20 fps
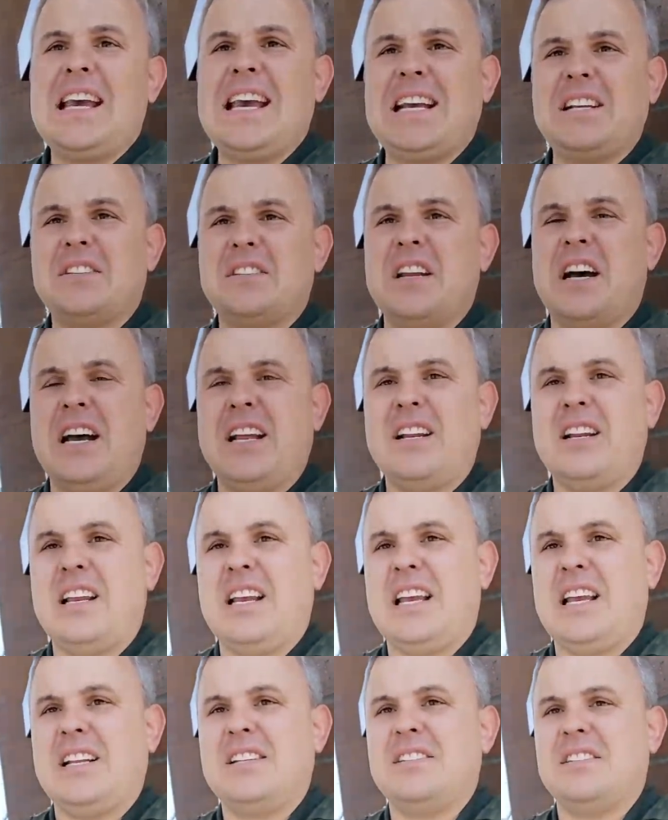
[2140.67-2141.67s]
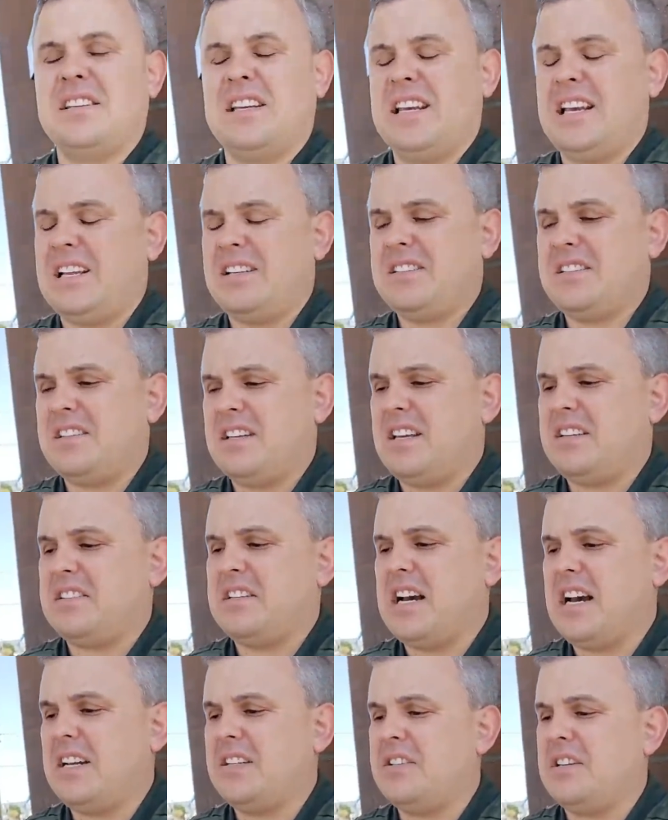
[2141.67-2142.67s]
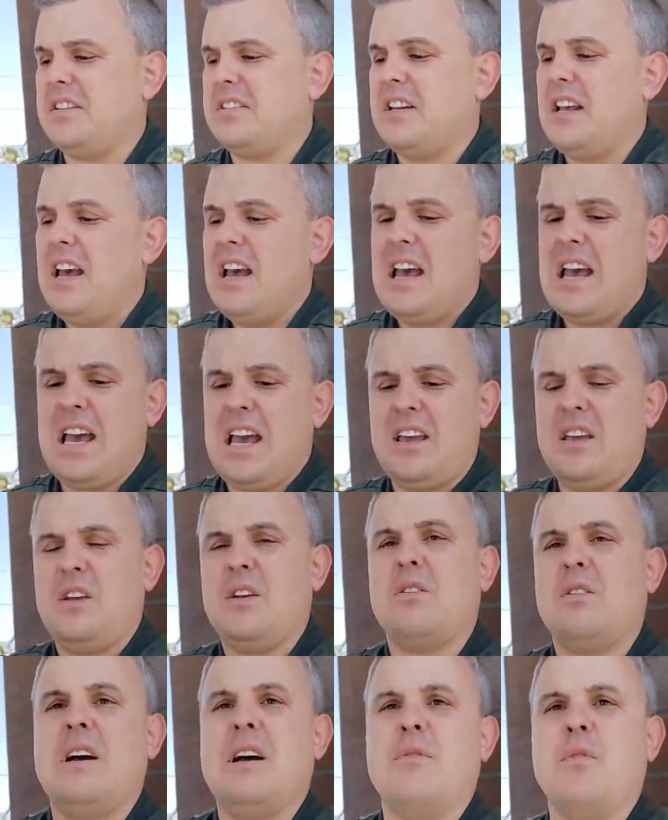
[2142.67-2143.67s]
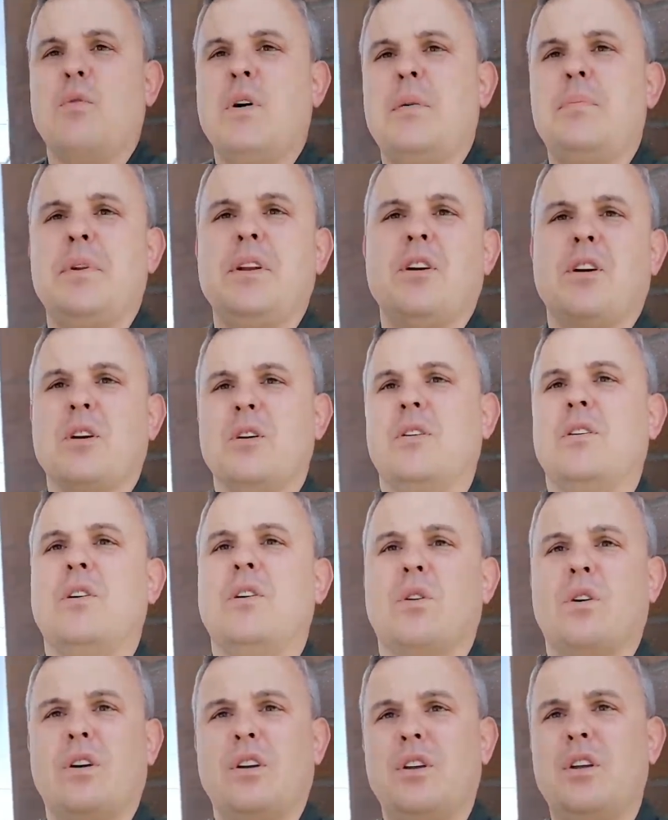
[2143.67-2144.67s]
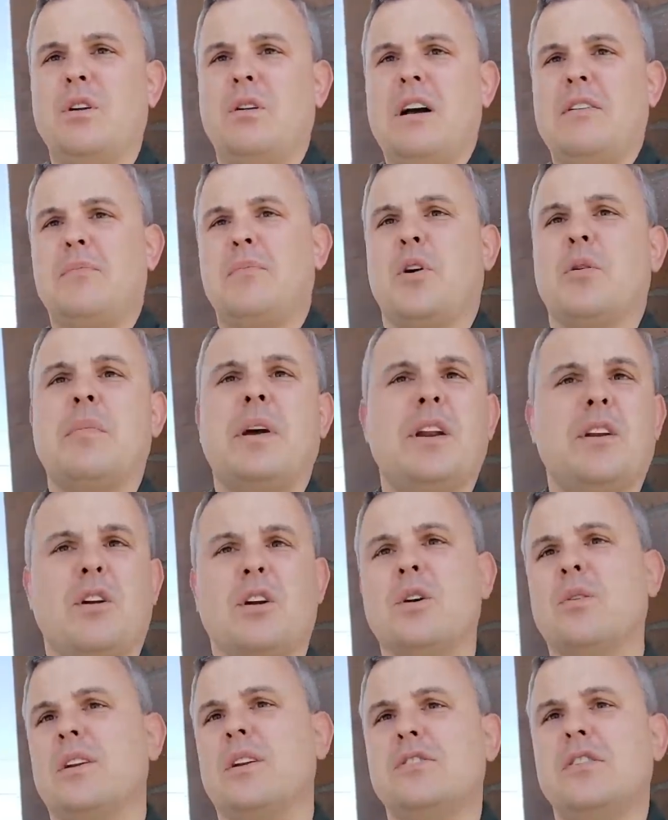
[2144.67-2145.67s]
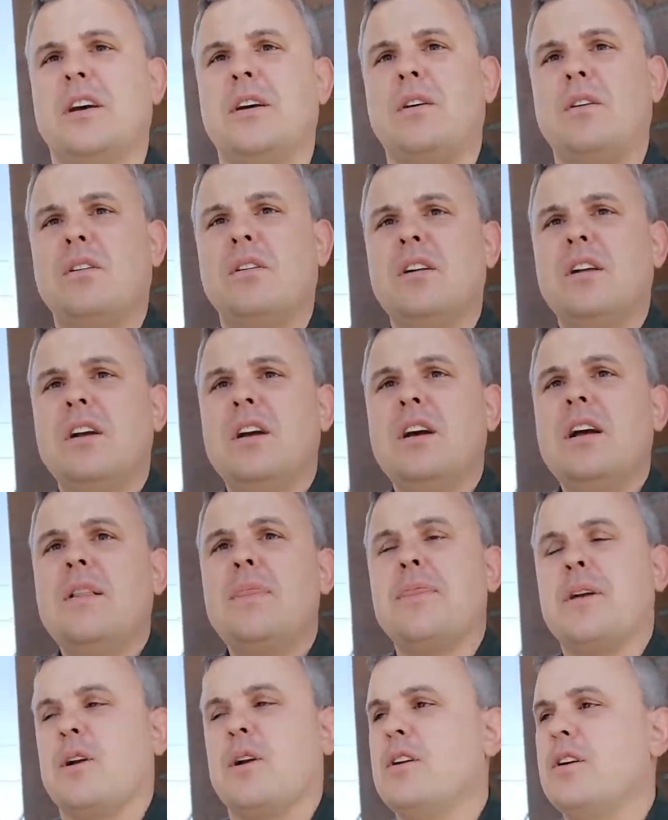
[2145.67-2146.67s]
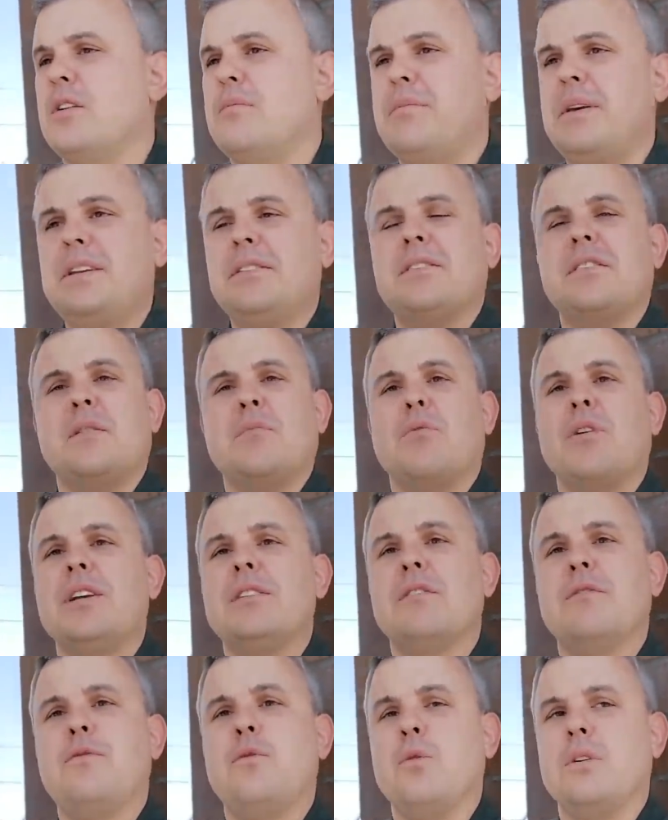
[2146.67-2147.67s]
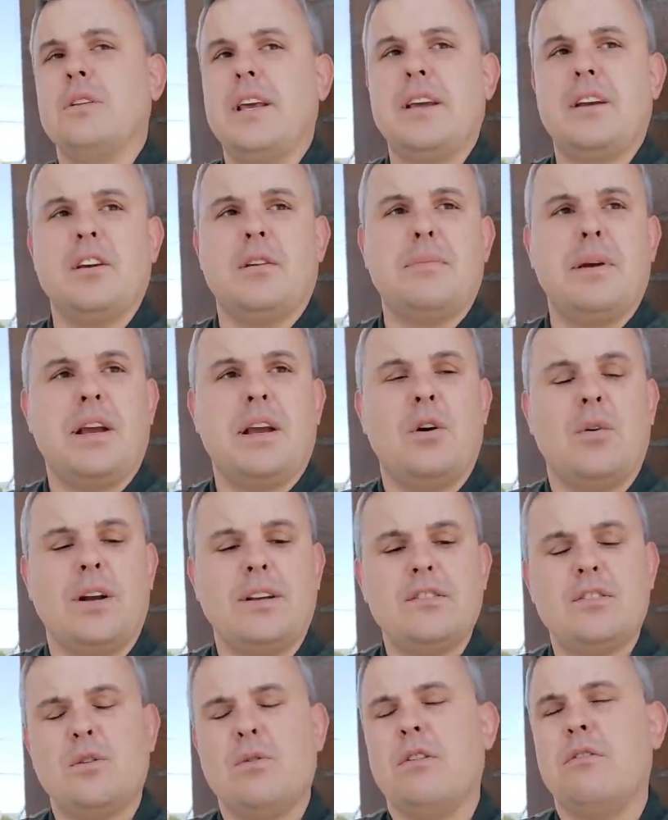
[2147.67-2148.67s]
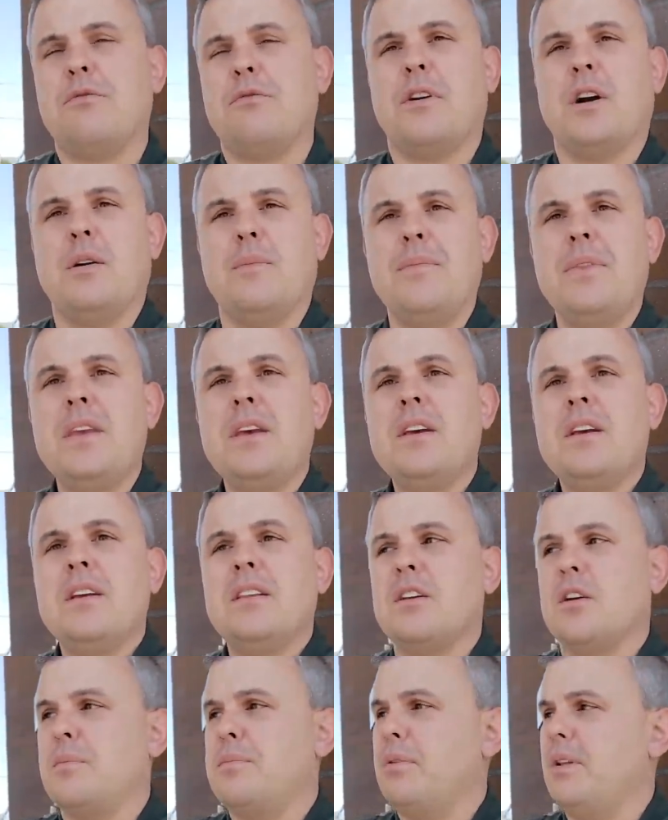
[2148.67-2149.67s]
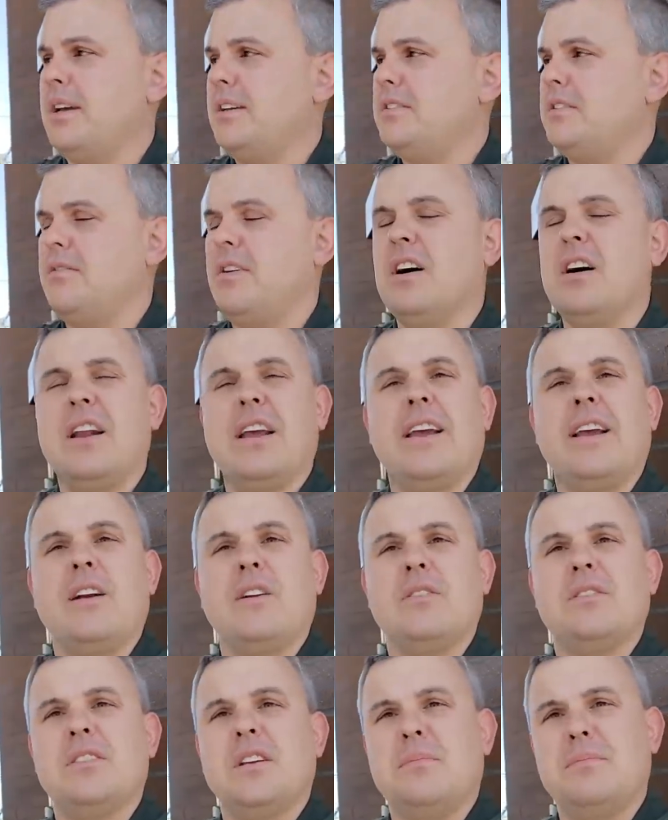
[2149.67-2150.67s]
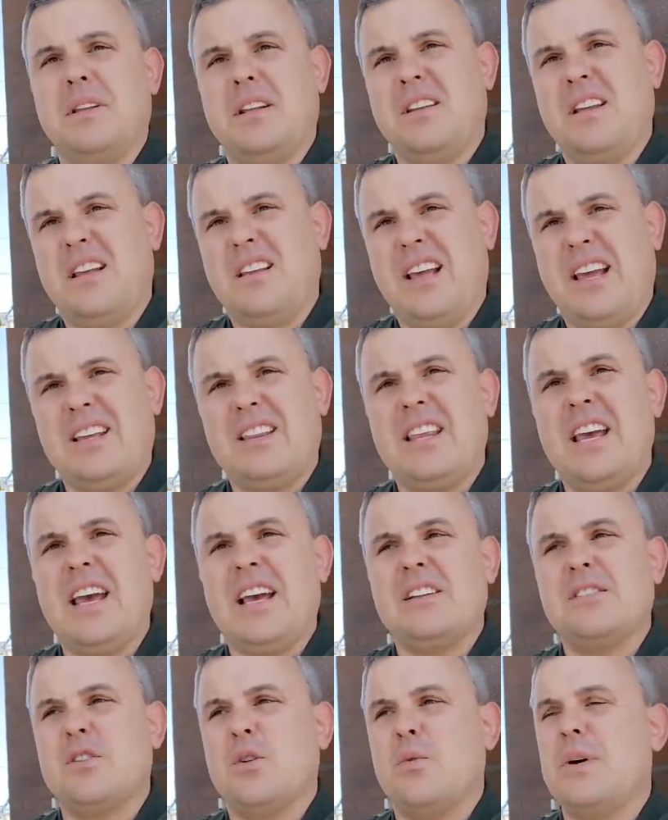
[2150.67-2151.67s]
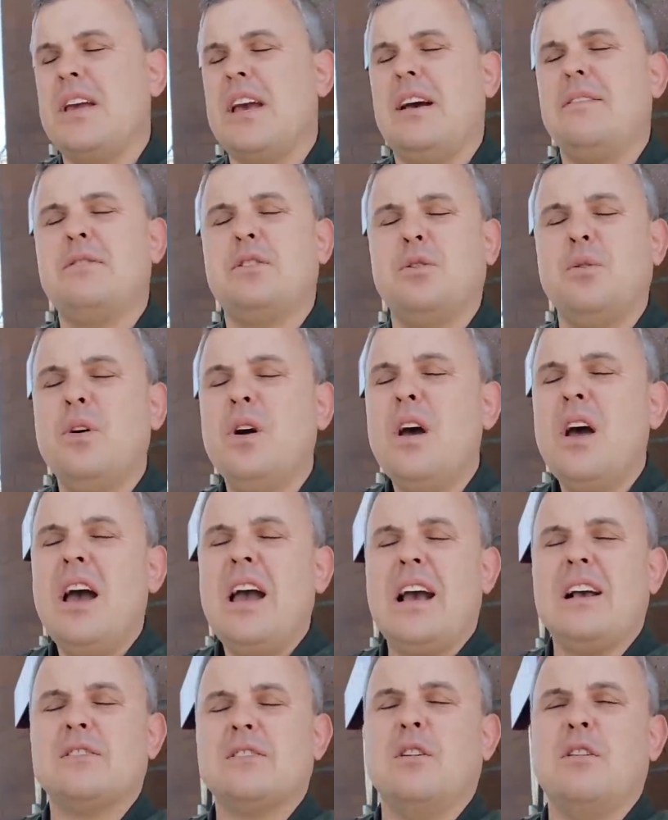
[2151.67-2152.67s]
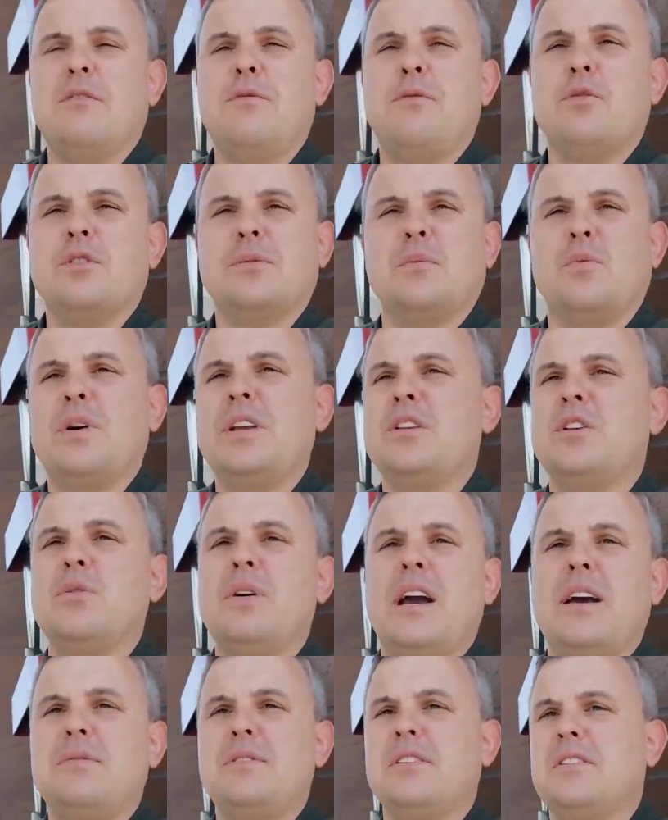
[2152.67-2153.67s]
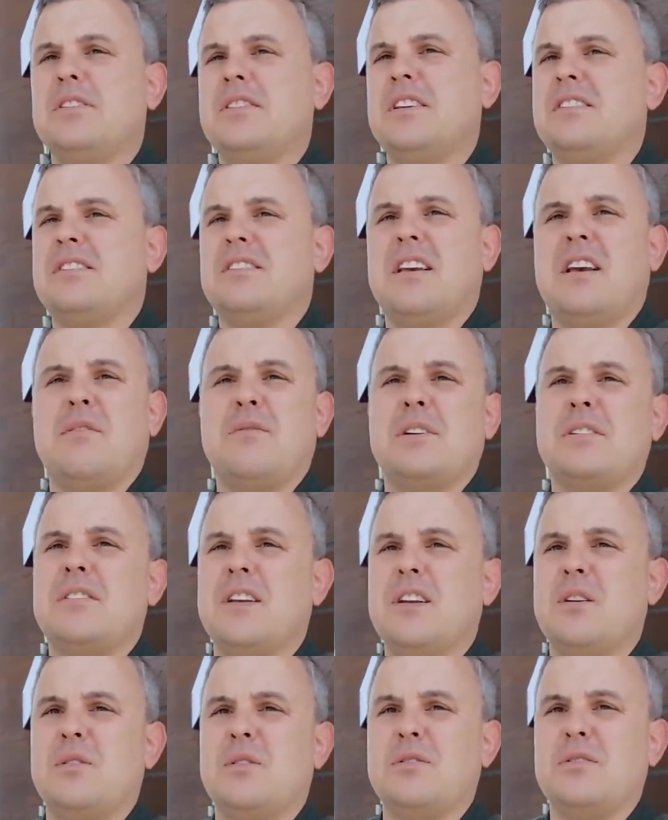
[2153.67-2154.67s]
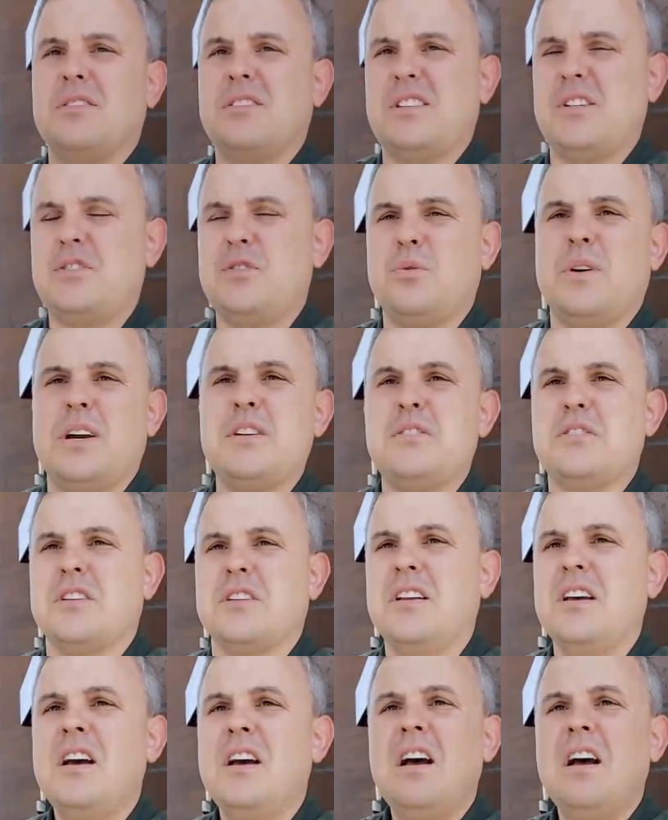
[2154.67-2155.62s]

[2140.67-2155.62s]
It's not just, hey, you don't have a weapon, you're going, or you don't have a permit, you're going to jail. There could be some reason for it. They could be going to and from their place of hunting or something like that. So we have to, as law enforcement, we do have to assess every single situation